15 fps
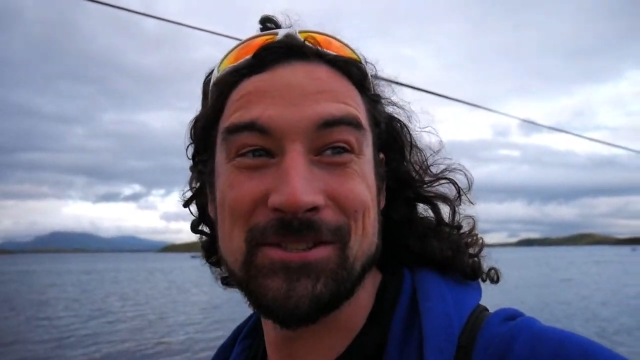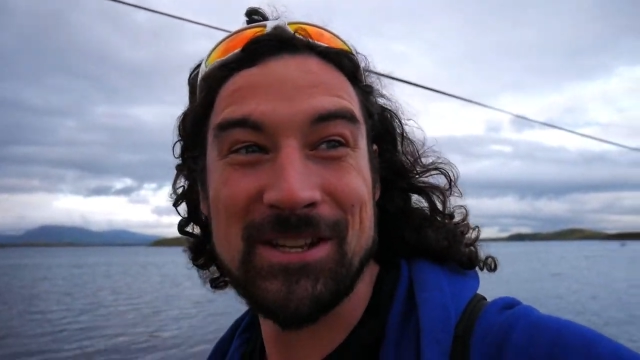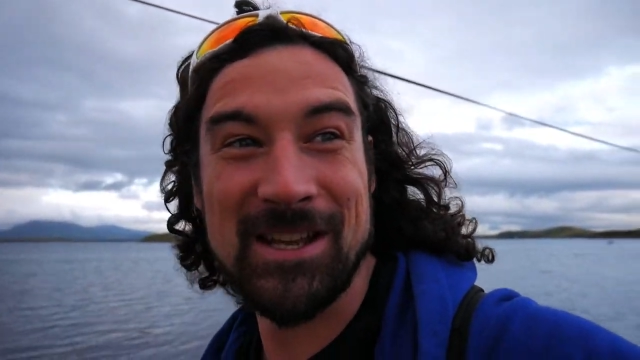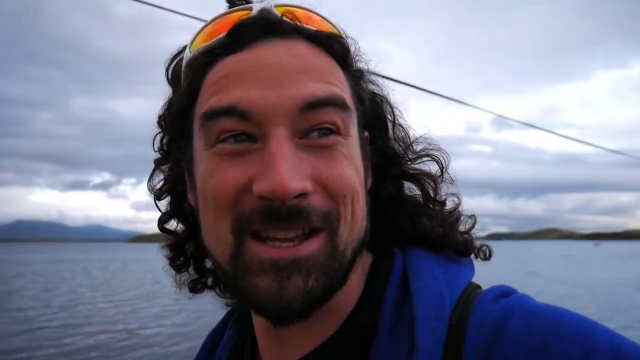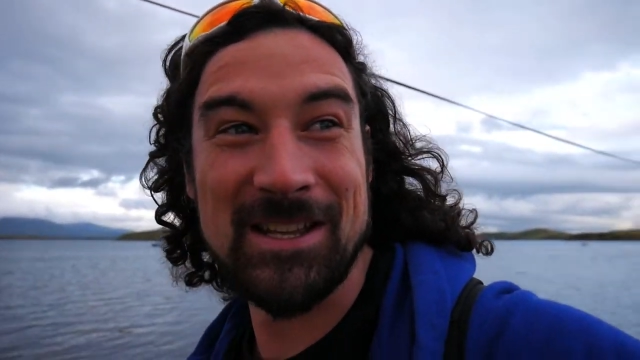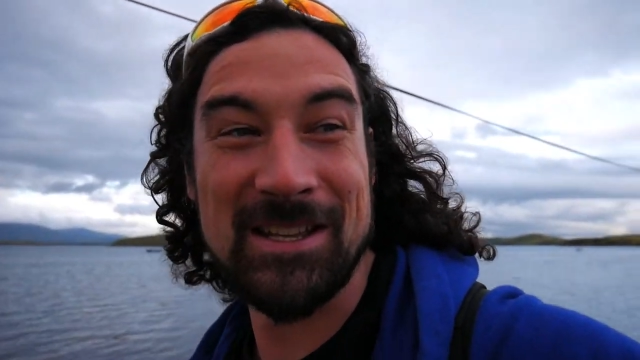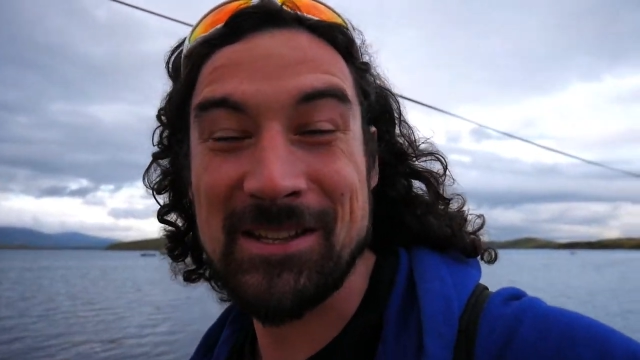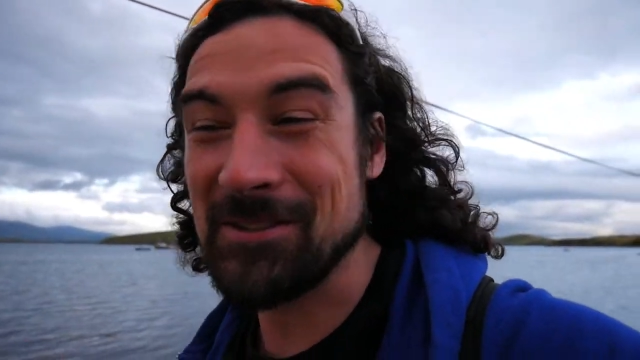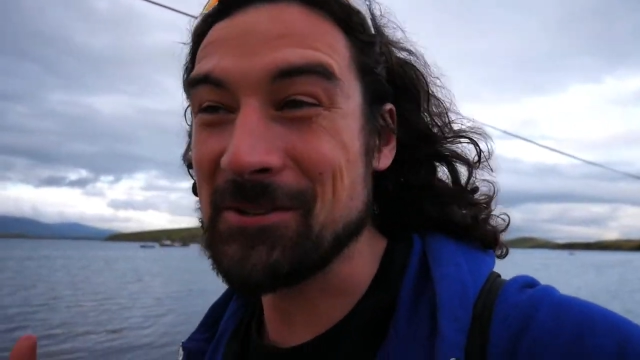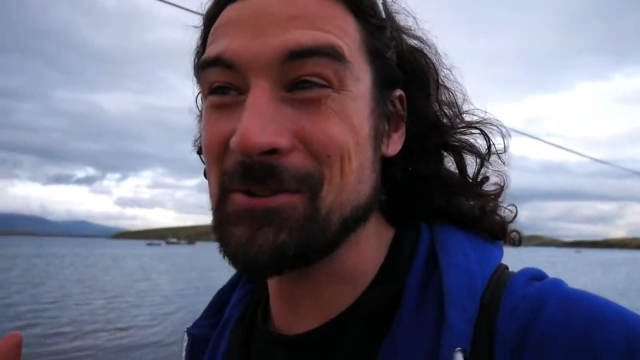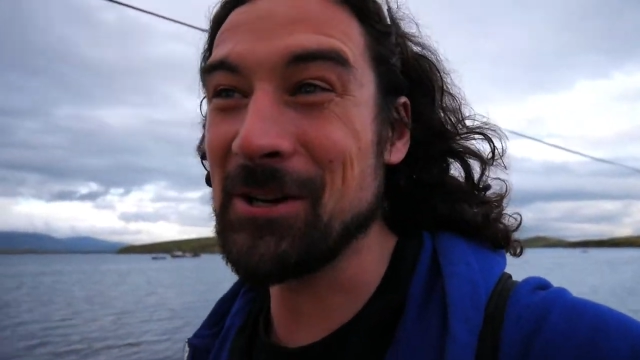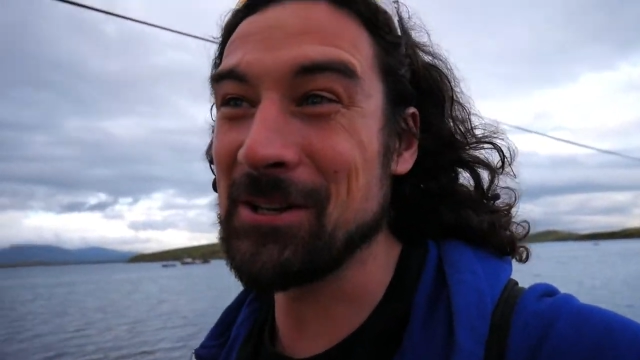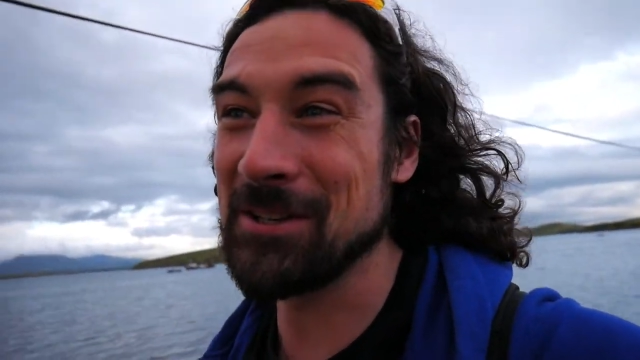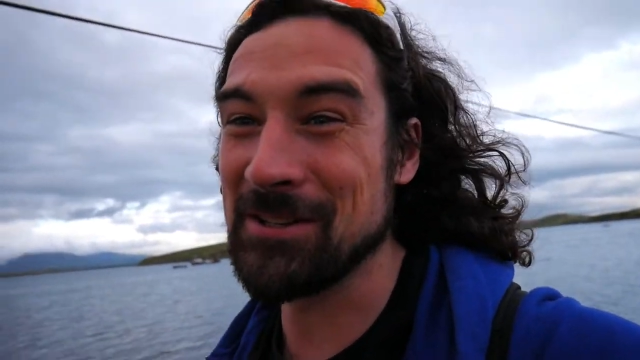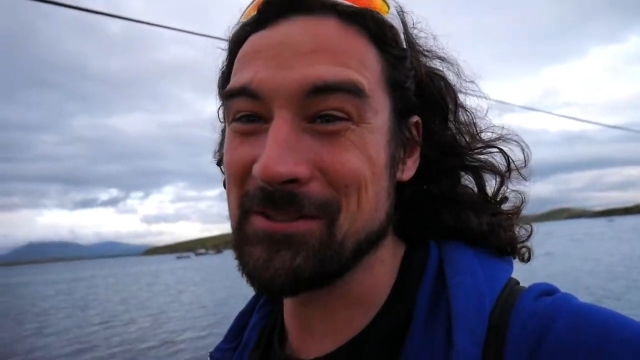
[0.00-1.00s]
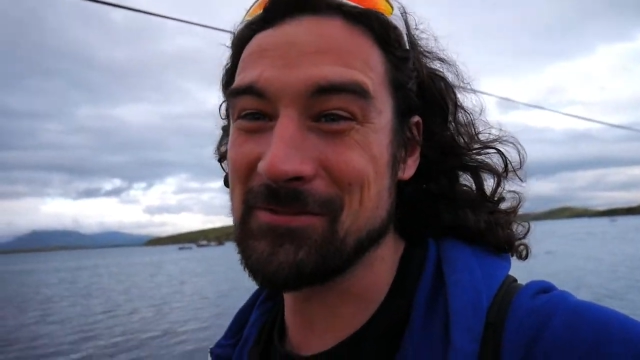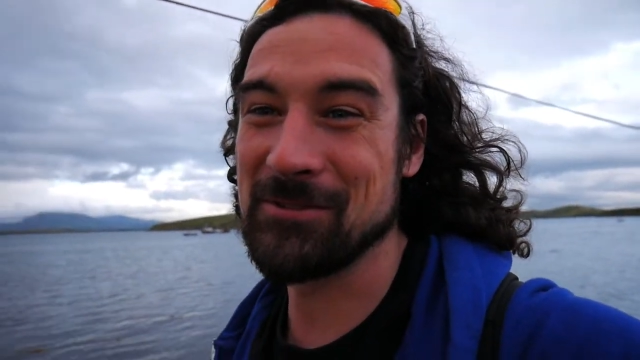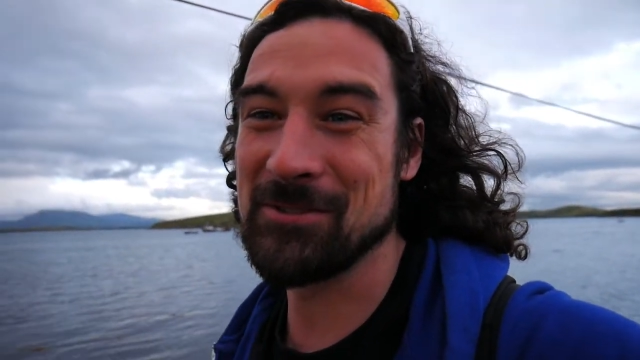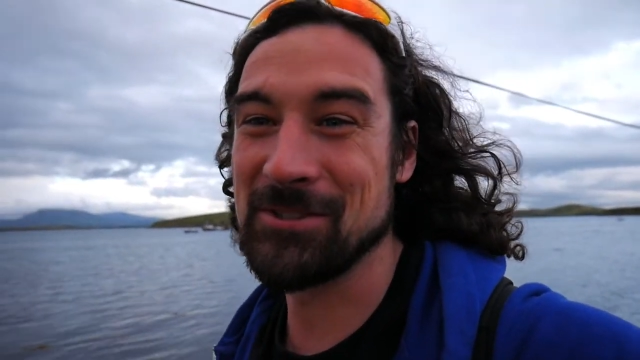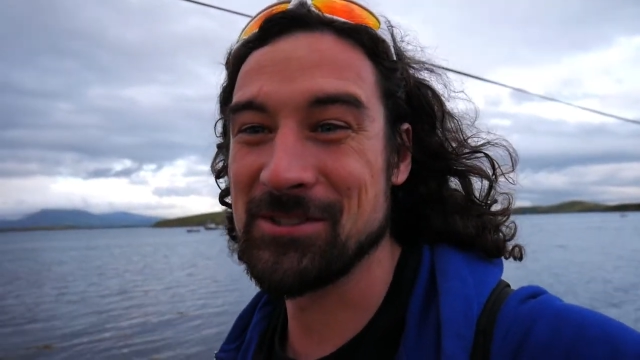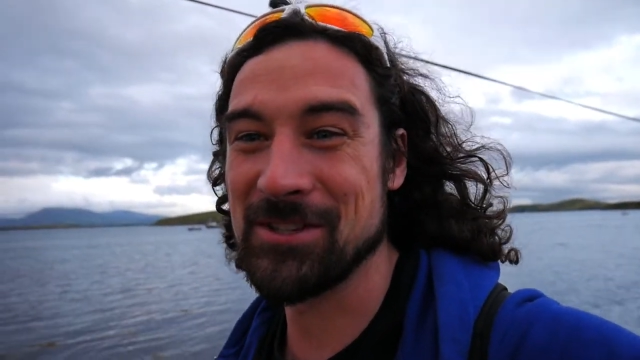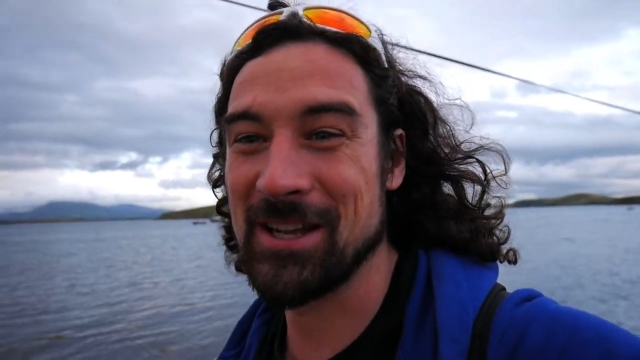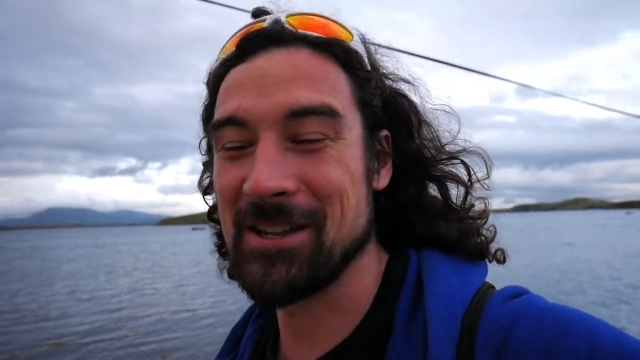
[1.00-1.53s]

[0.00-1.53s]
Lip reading: get the quality footage,